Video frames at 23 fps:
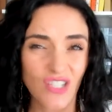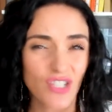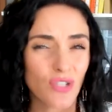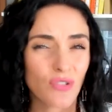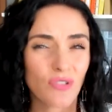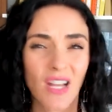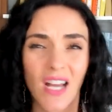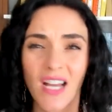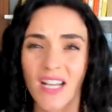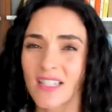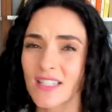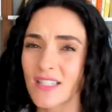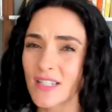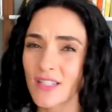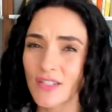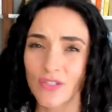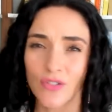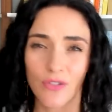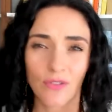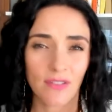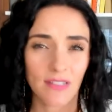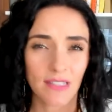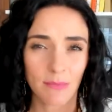do not
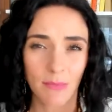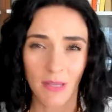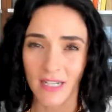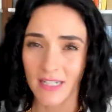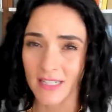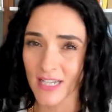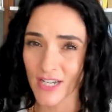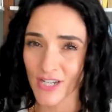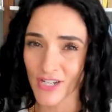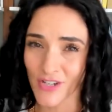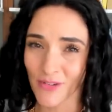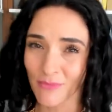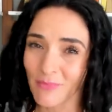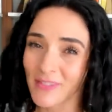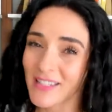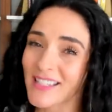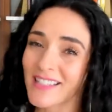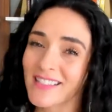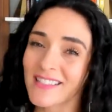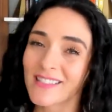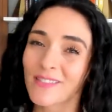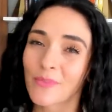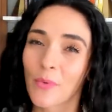do this meditation,
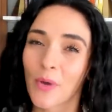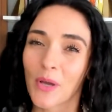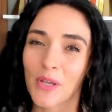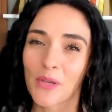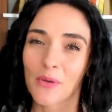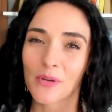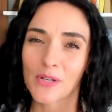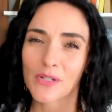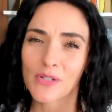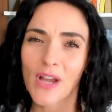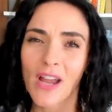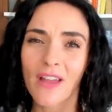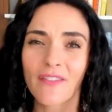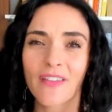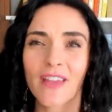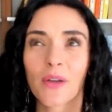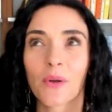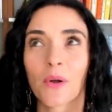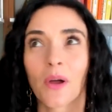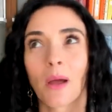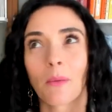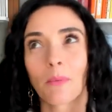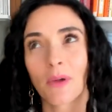please, while you are driving
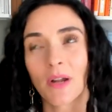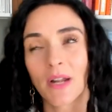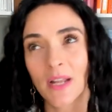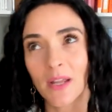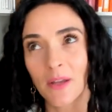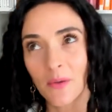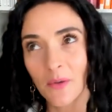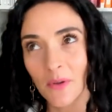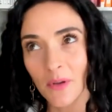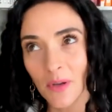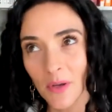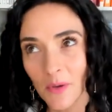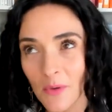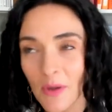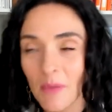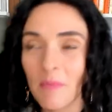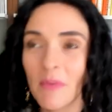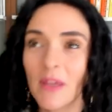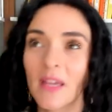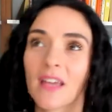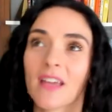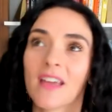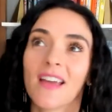or operating
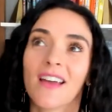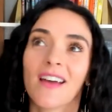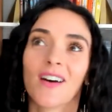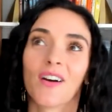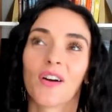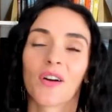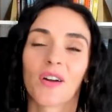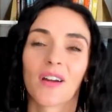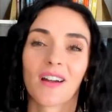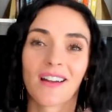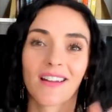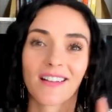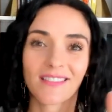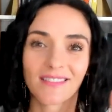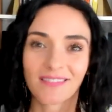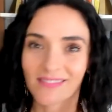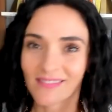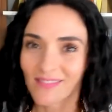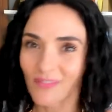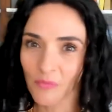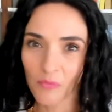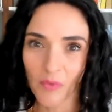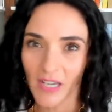equipment or
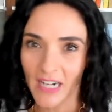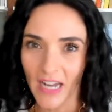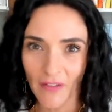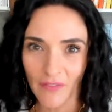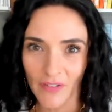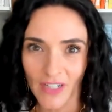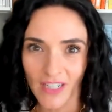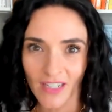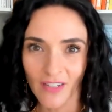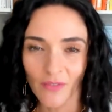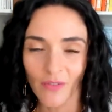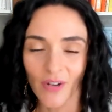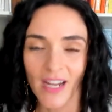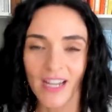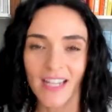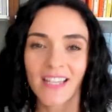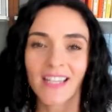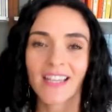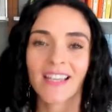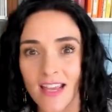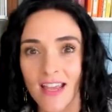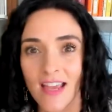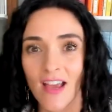whatever, right?